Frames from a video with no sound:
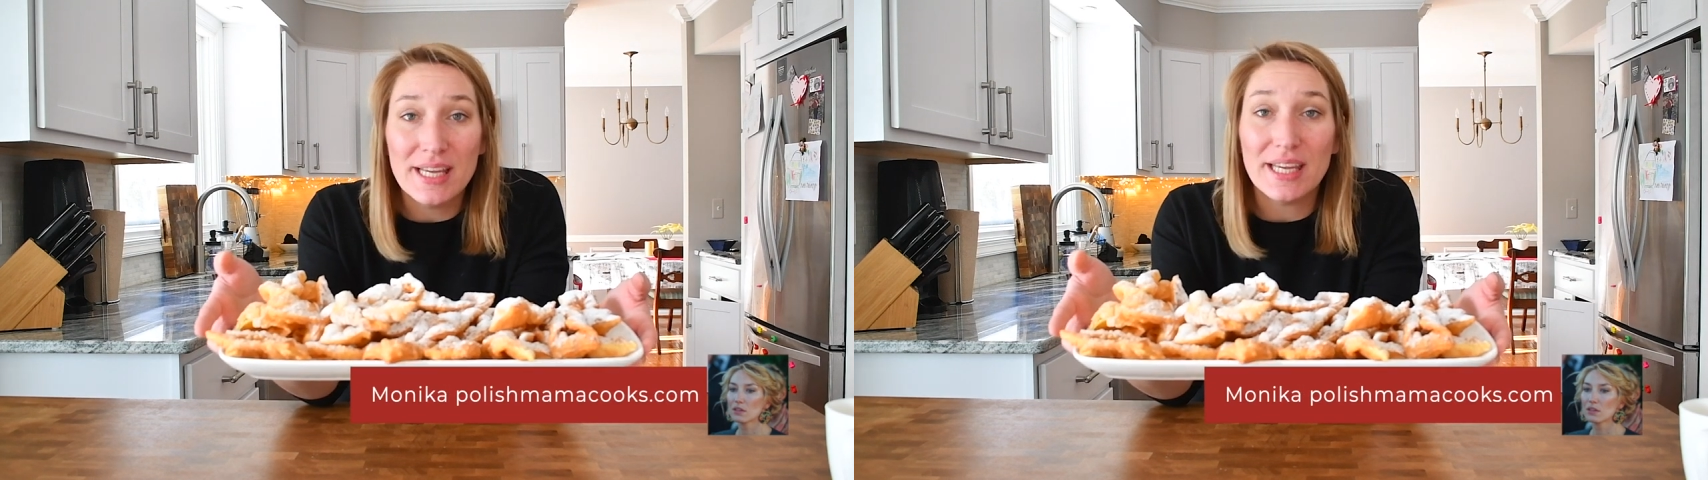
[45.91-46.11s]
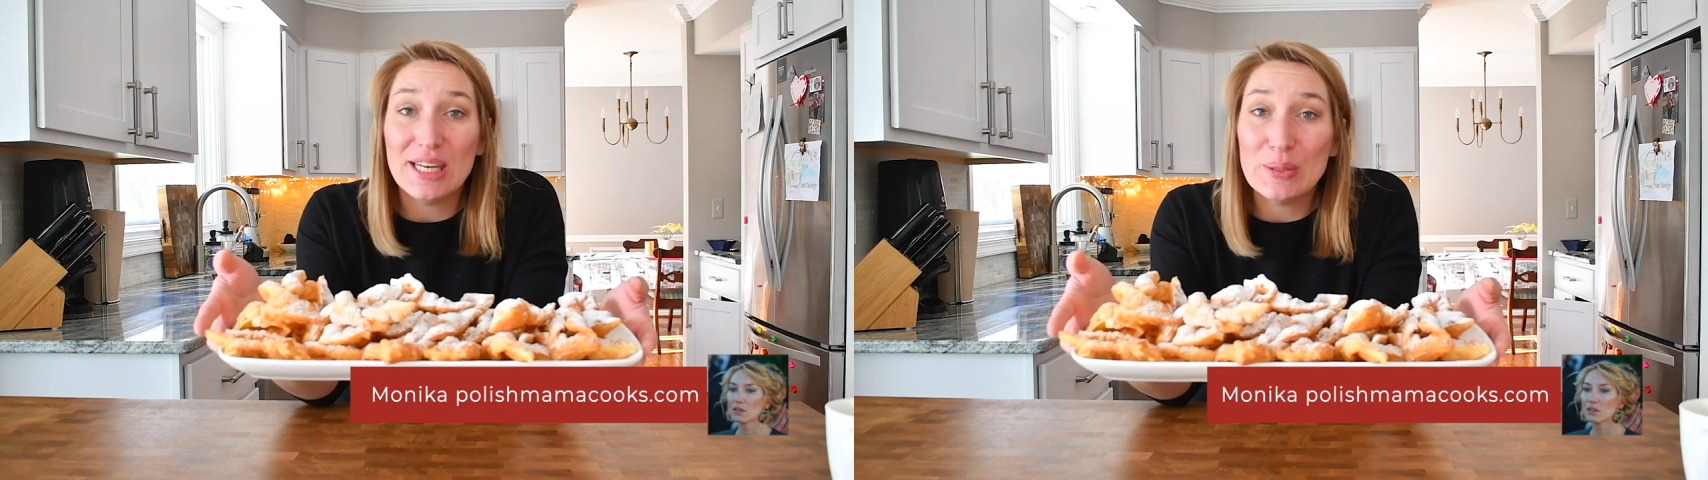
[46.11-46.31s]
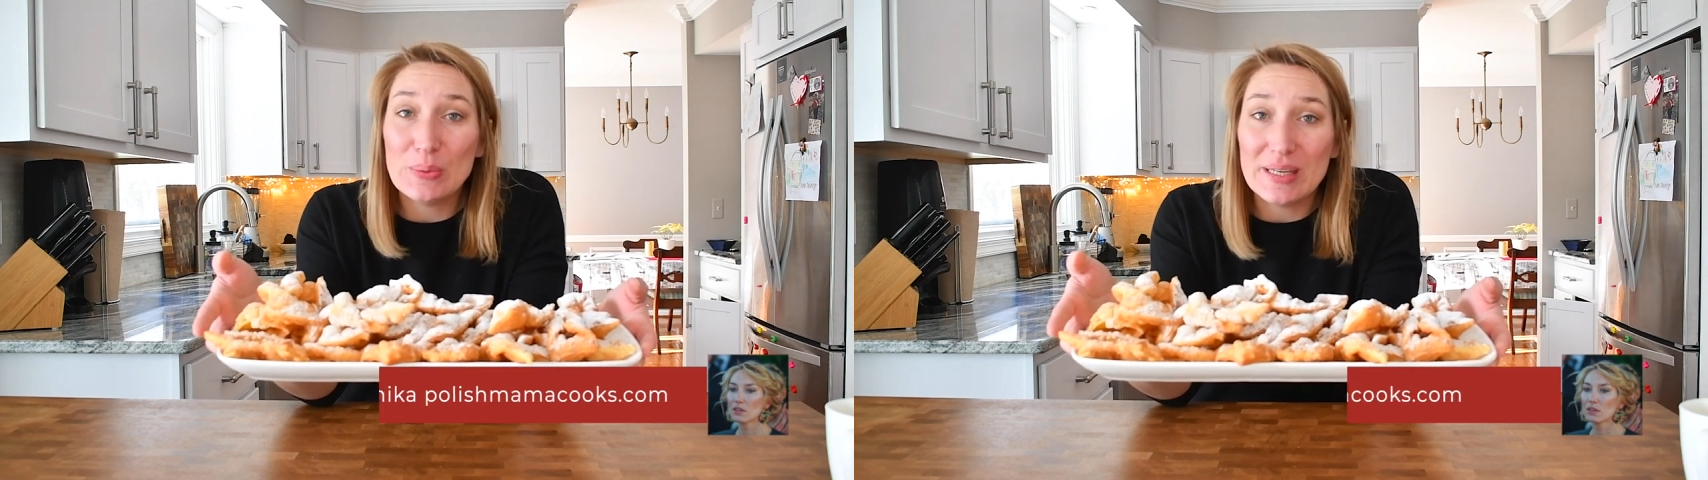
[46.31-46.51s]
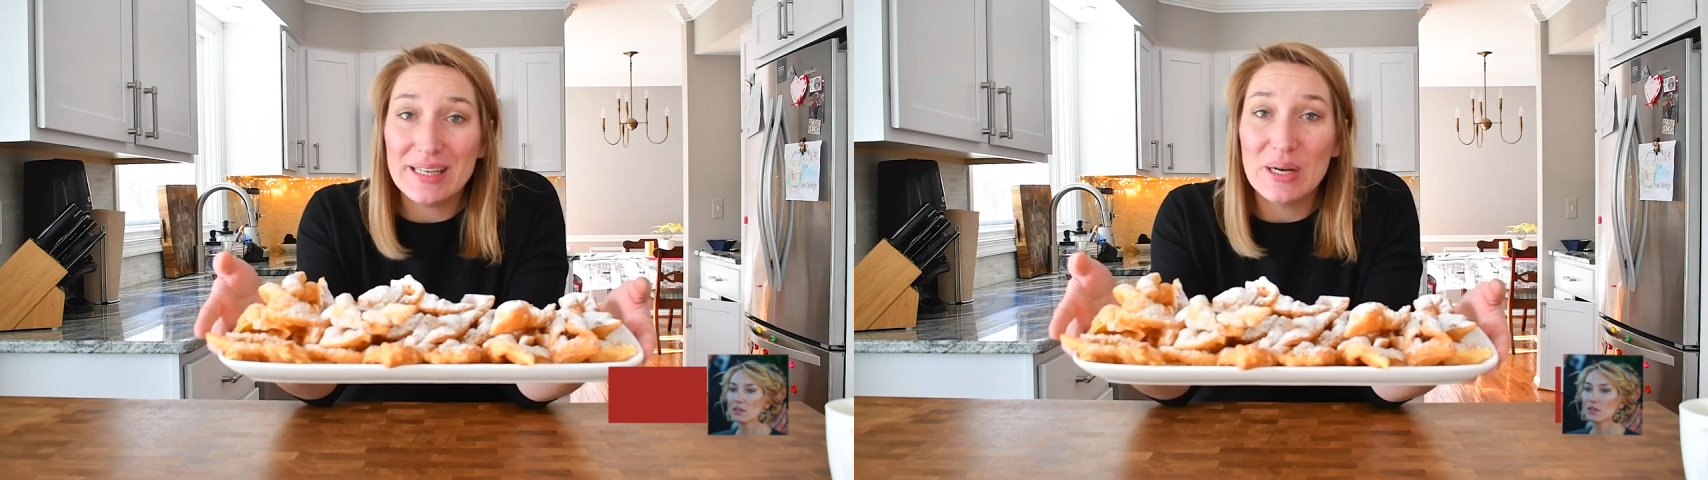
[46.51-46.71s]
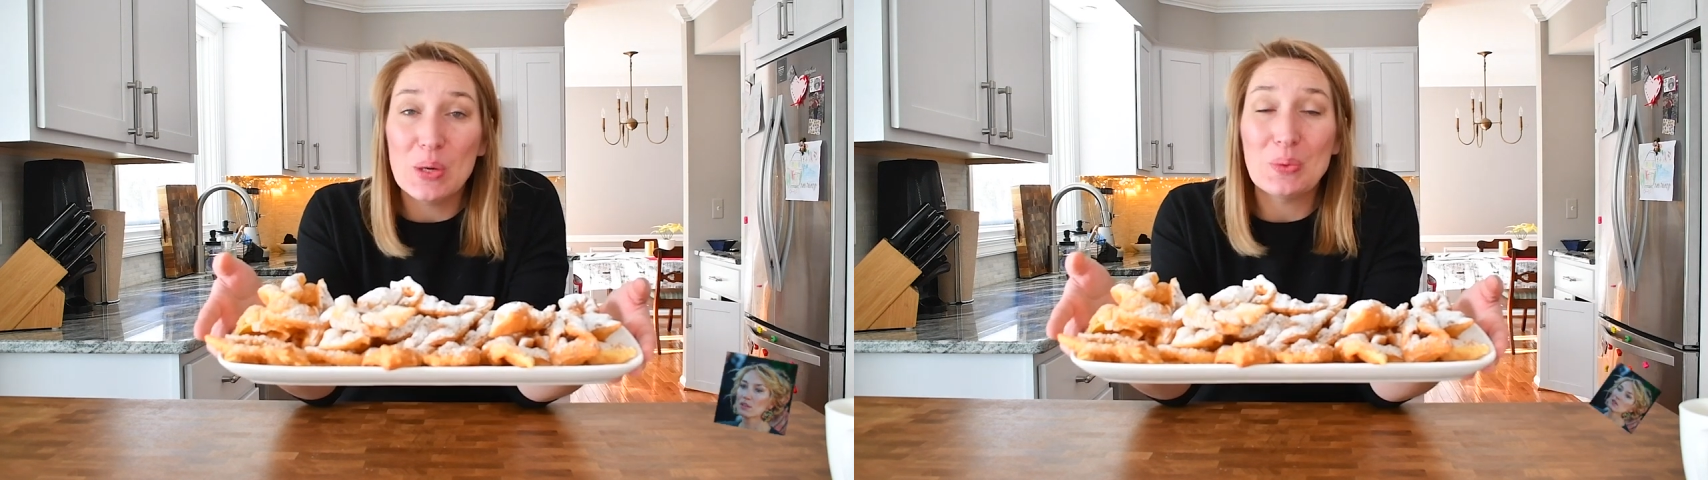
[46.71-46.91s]
In a
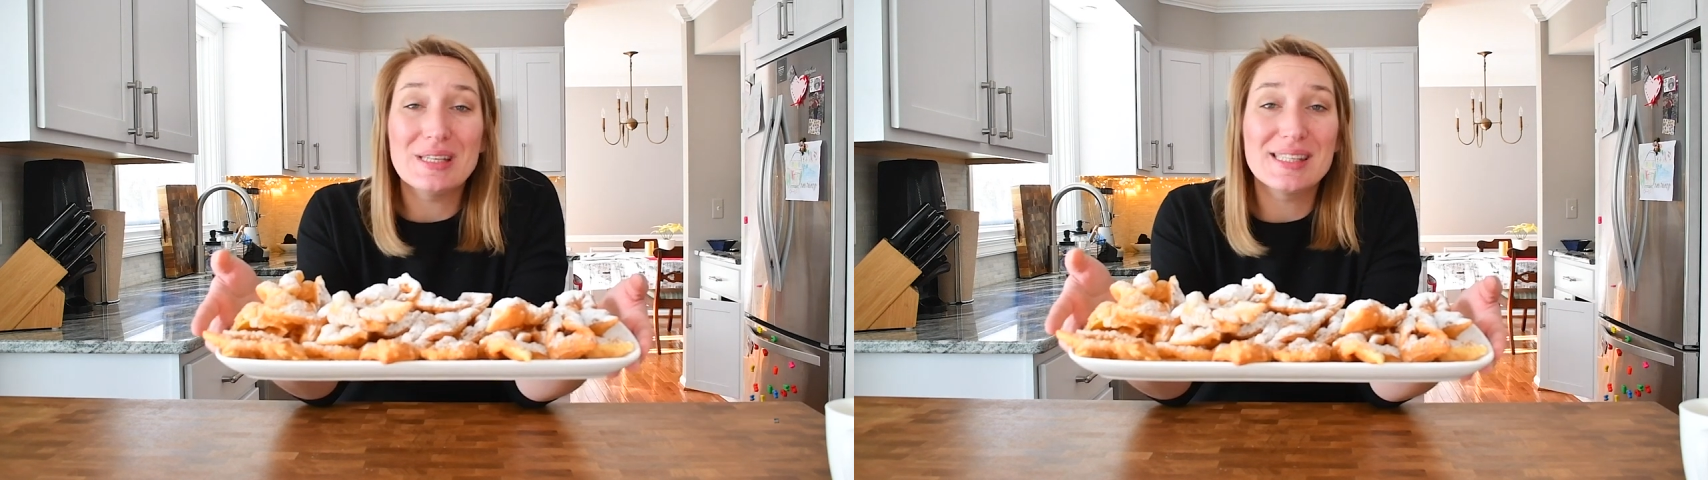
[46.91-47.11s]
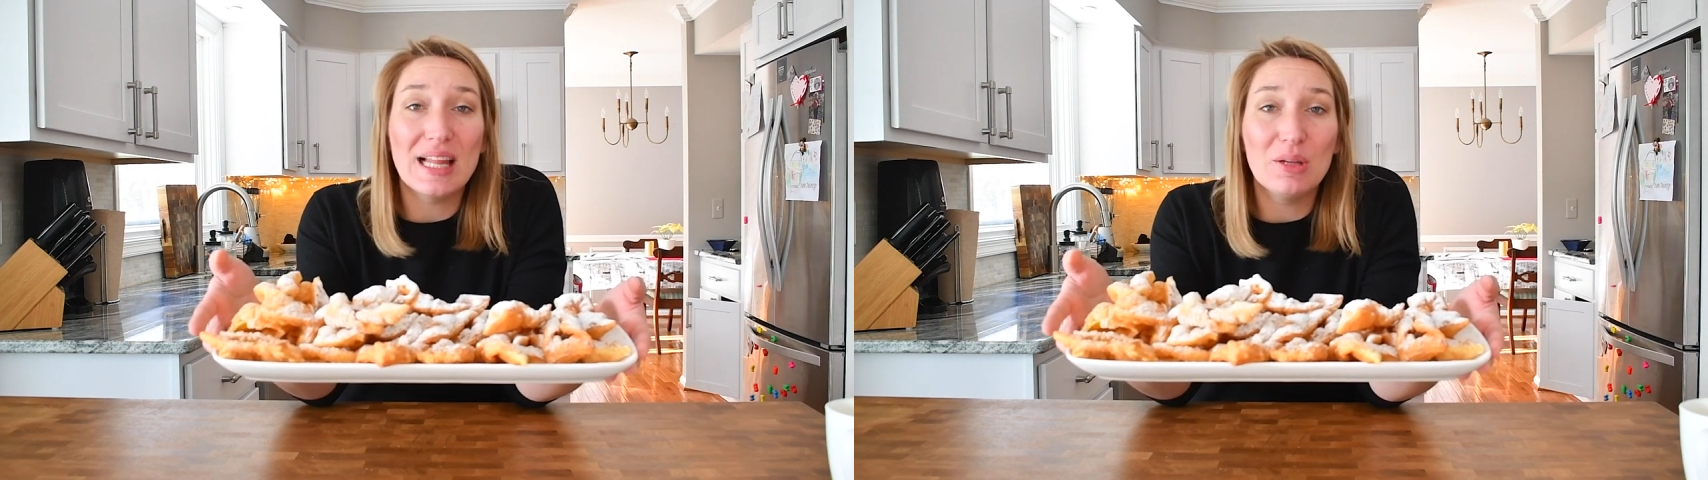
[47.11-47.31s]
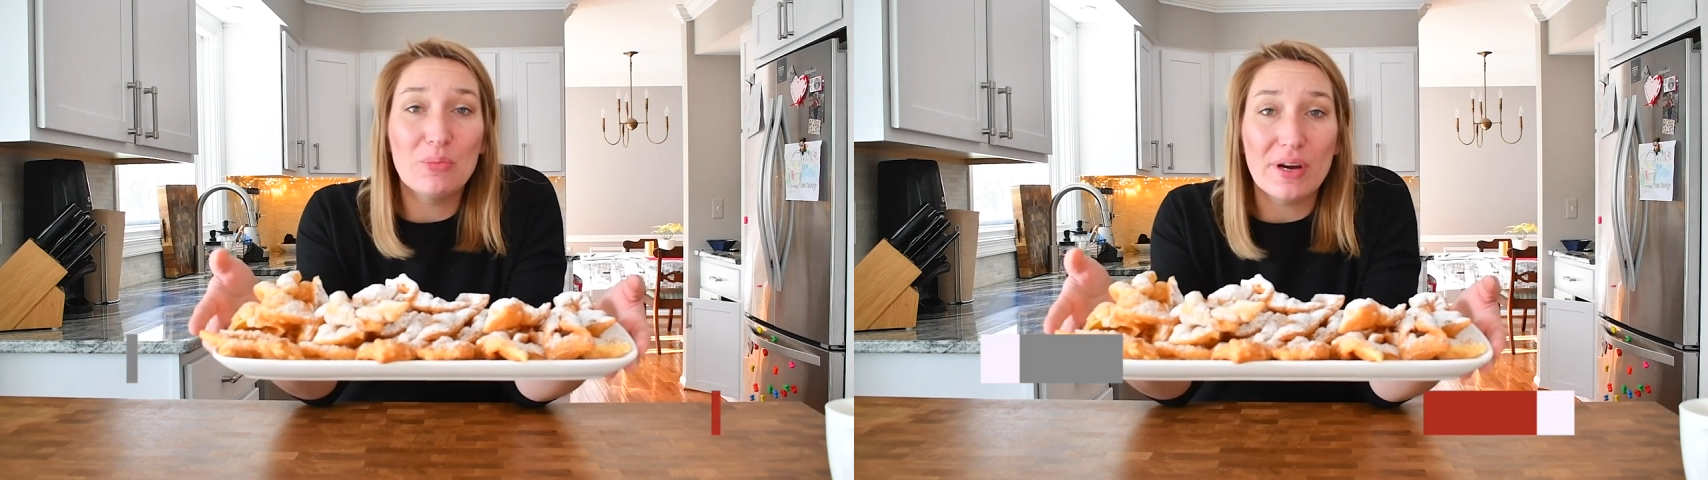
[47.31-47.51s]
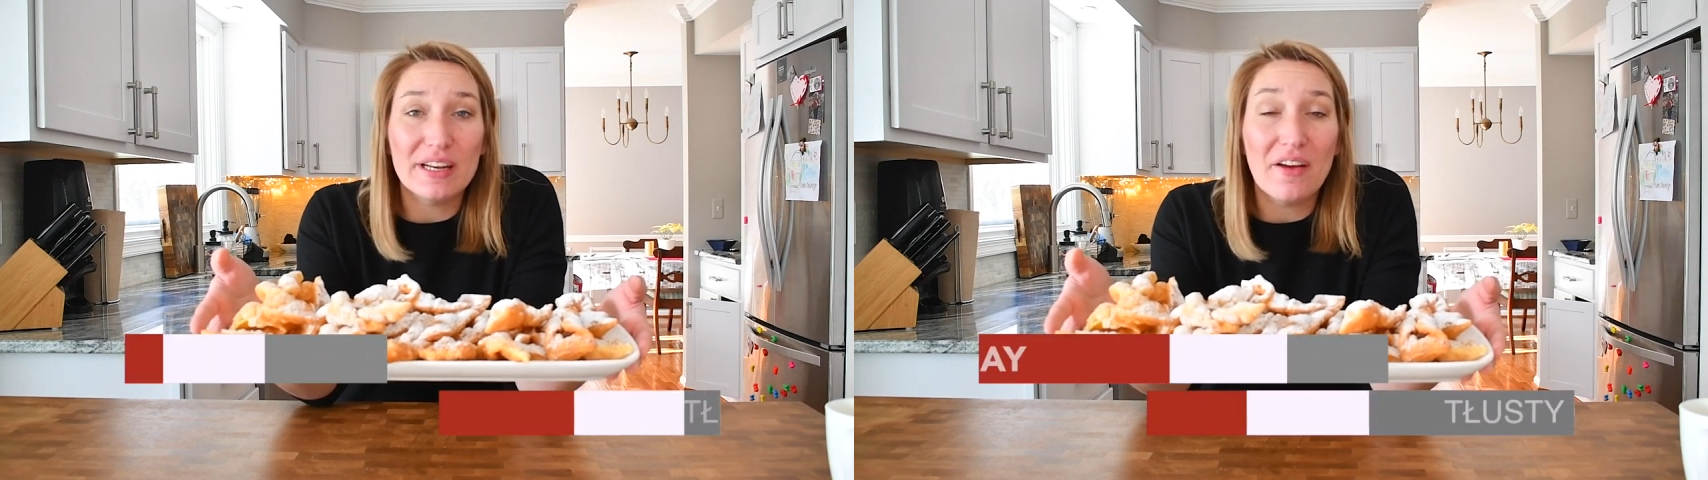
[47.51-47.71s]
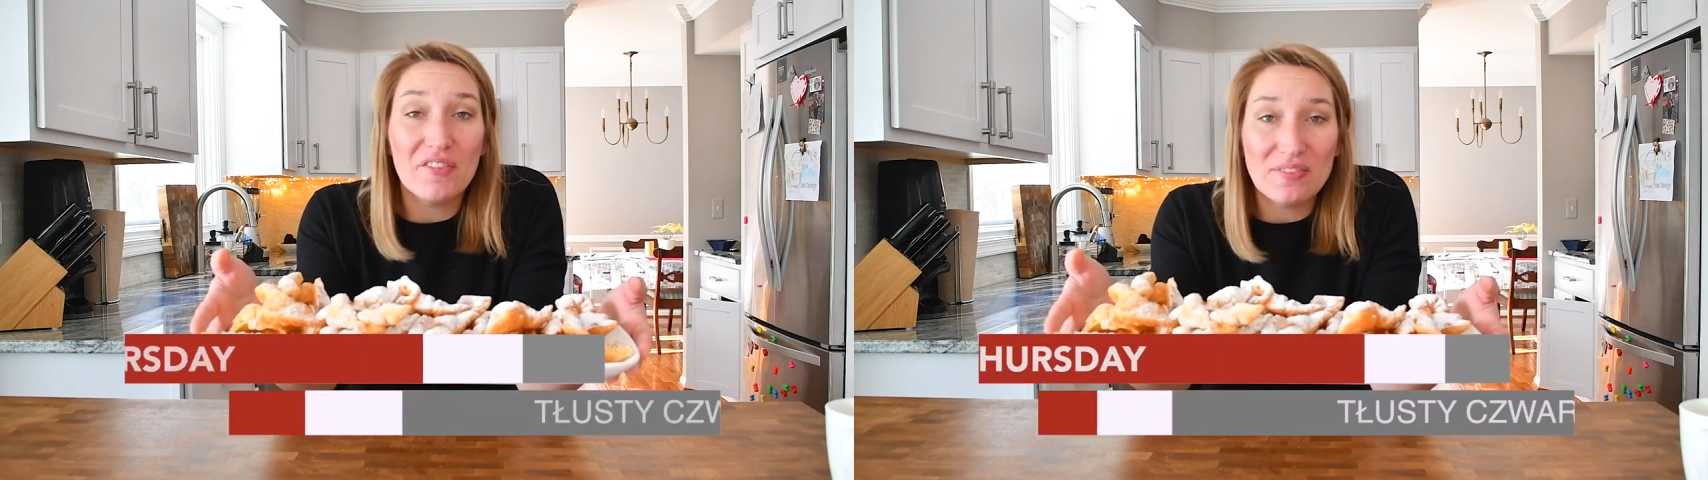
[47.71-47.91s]
week, we
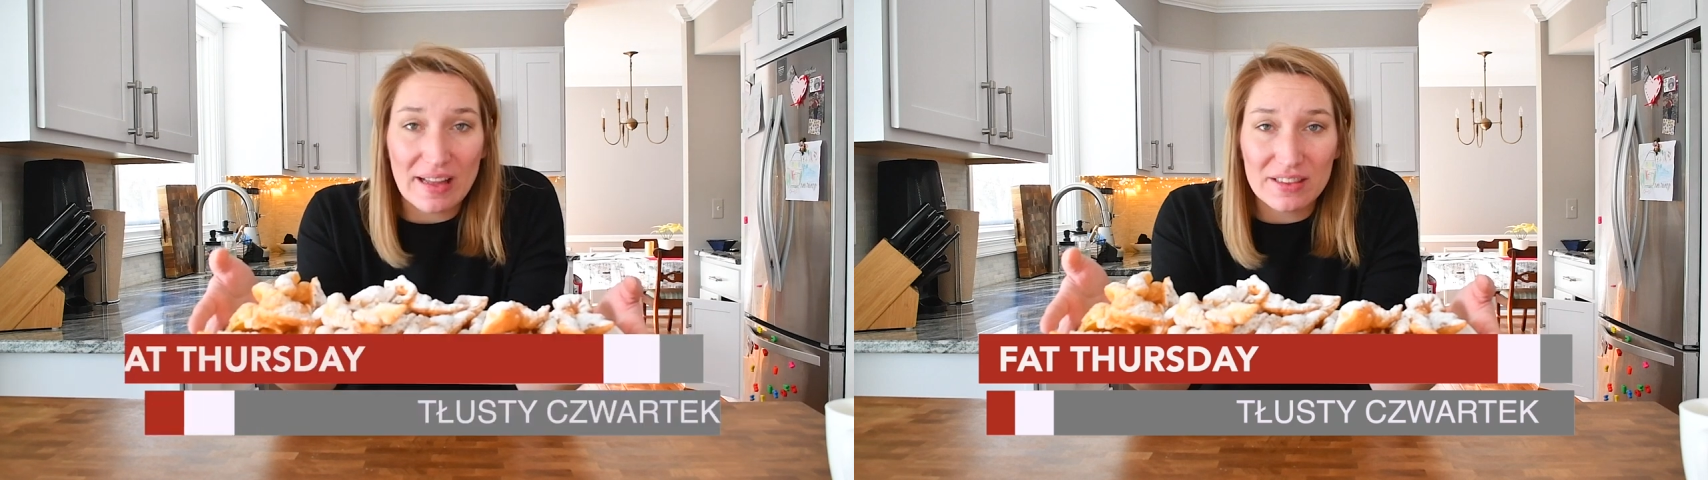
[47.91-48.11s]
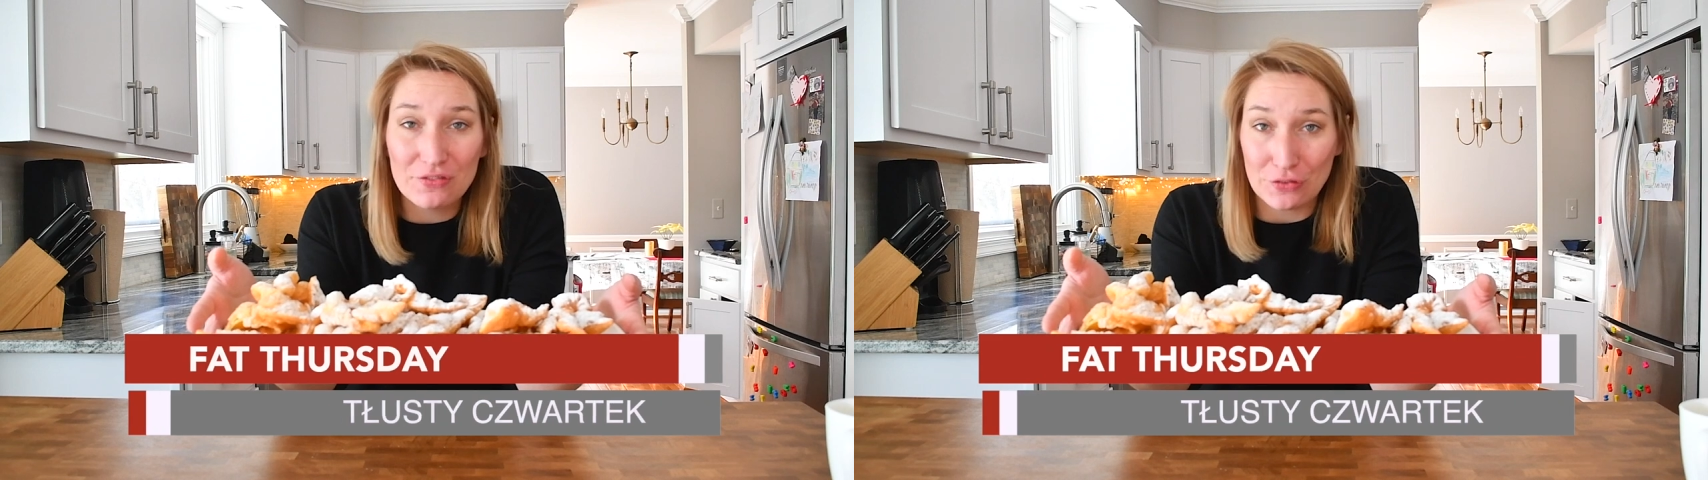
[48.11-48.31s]
celebrate Fat